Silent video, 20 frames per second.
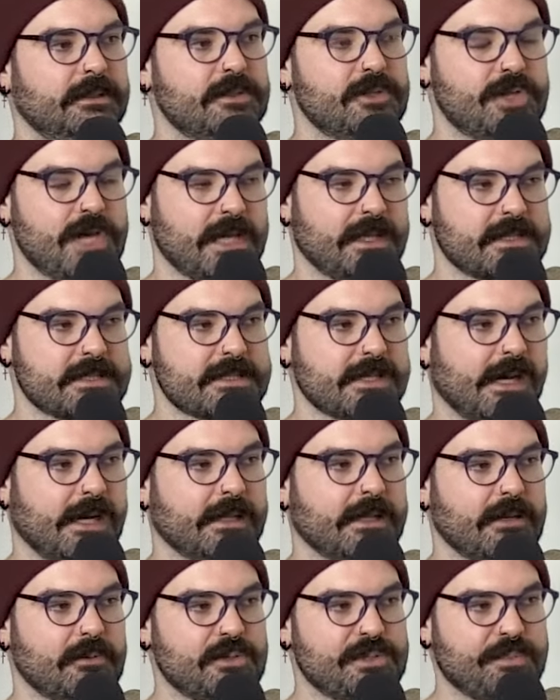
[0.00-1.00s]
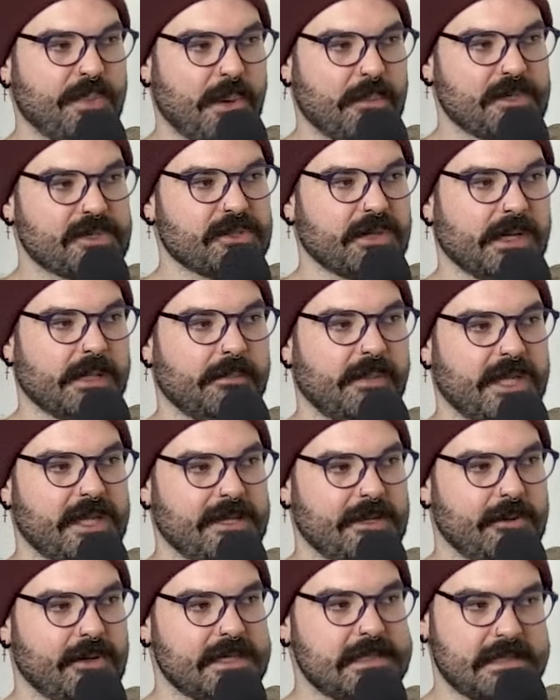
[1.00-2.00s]
genocide that was perpetrated by the
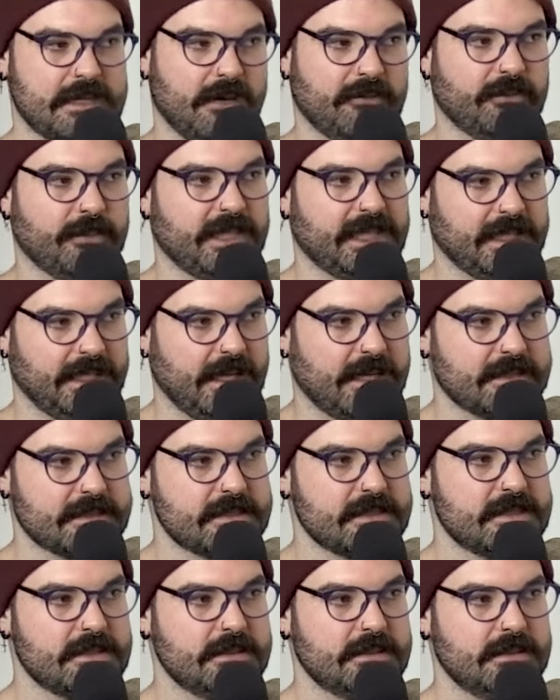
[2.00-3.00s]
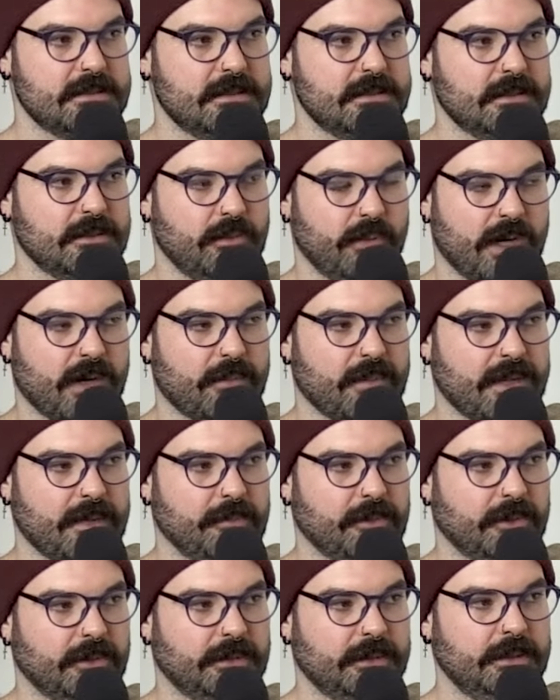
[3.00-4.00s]
U.S. government against queer
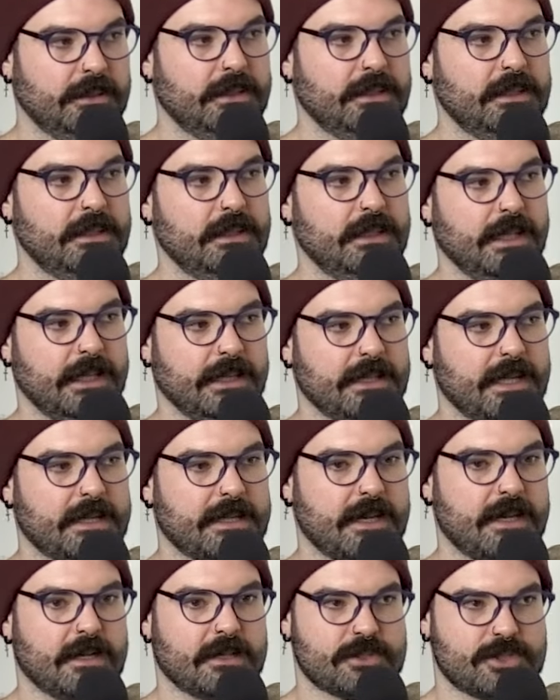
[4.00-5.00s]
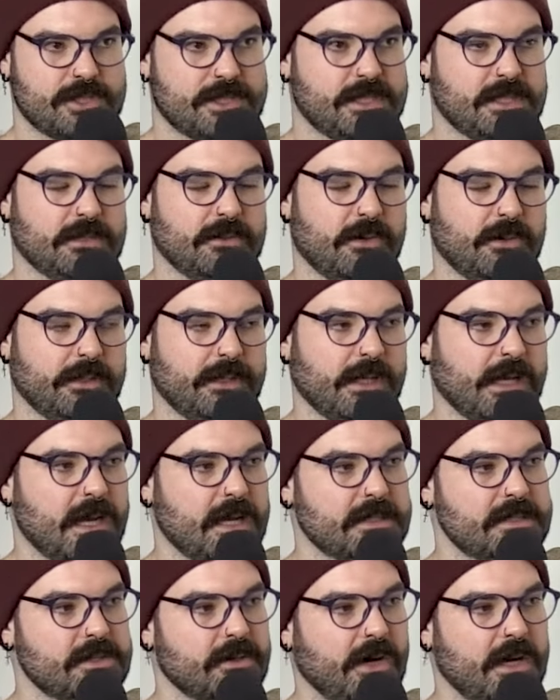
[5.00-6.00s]
people, in that they just ignored the
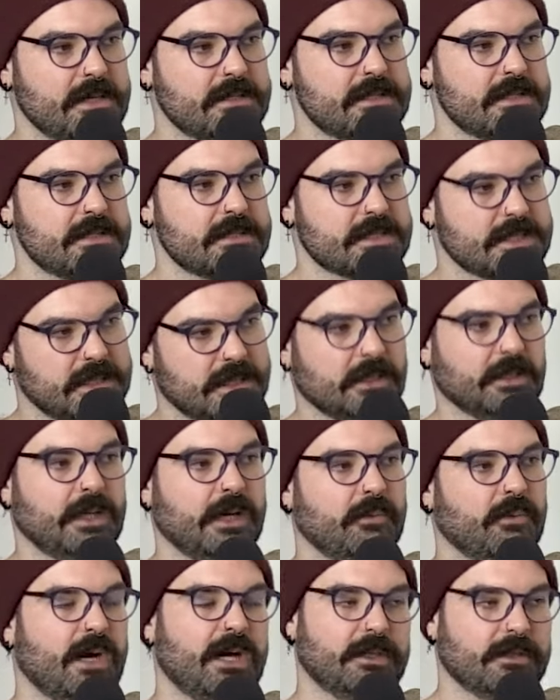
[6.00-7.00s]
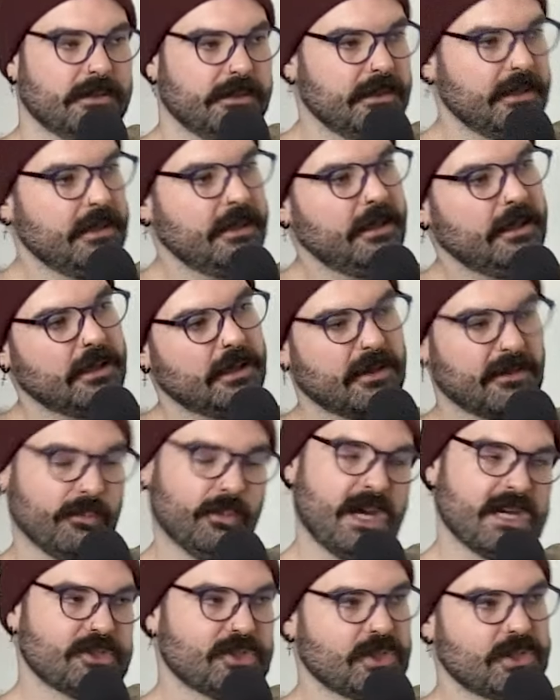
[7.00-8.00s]
AIDS crisis. And they're like, well,
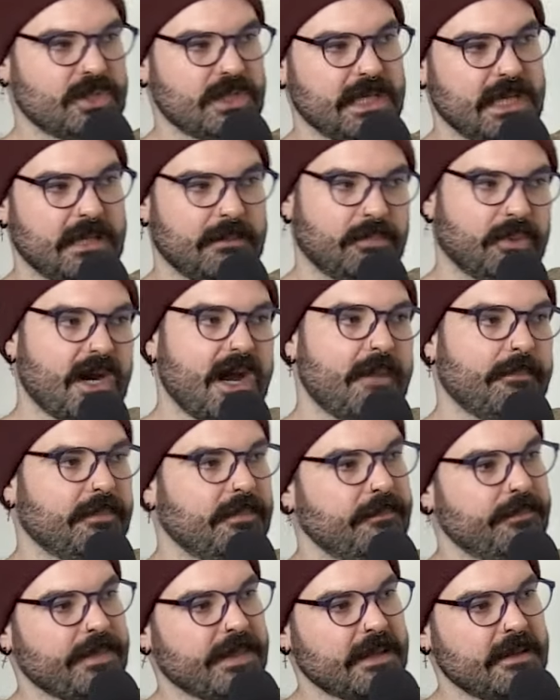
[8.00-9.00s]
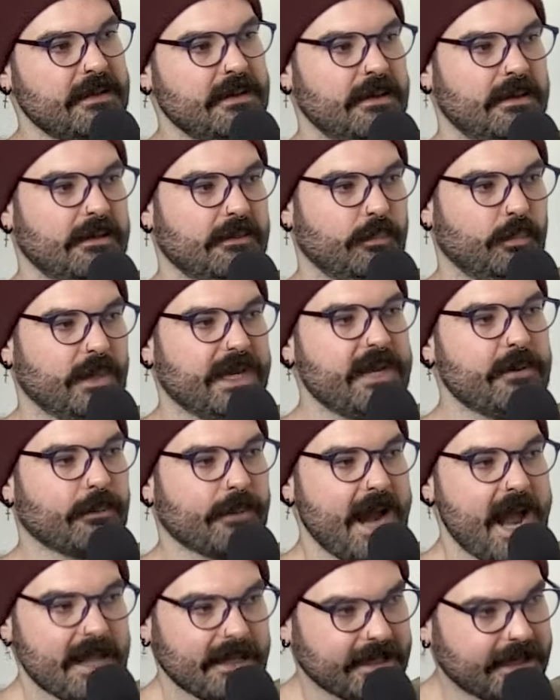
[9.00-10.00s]
why should you need PrEP? We
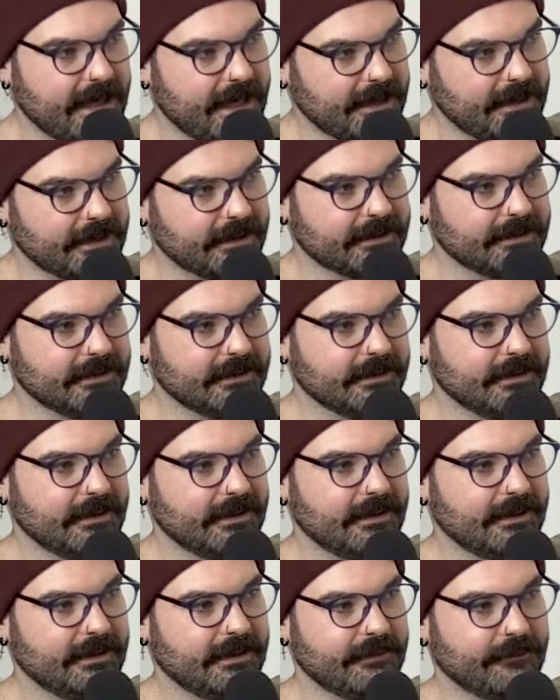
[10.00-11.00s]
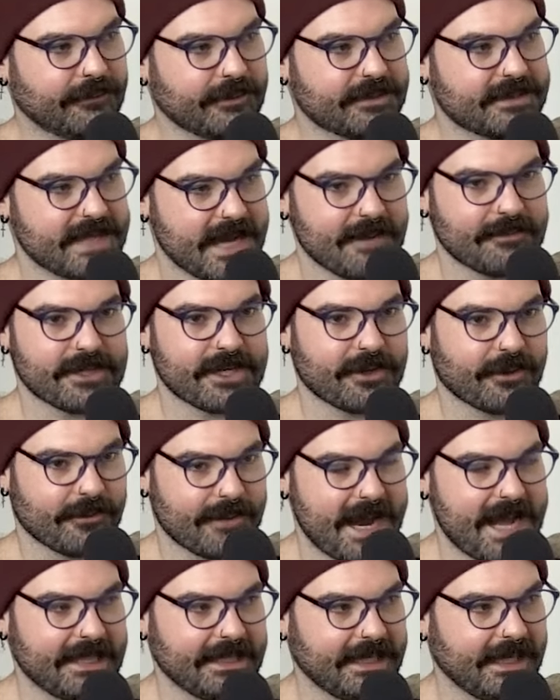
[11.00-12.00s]
damn near
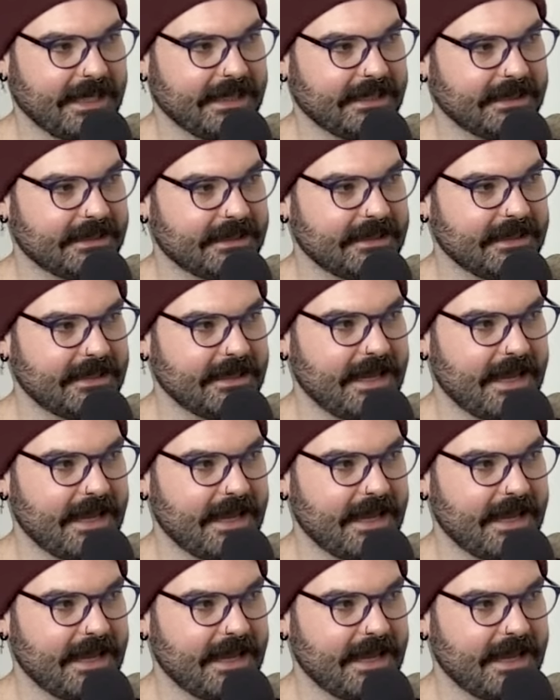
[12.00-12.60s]
eradicated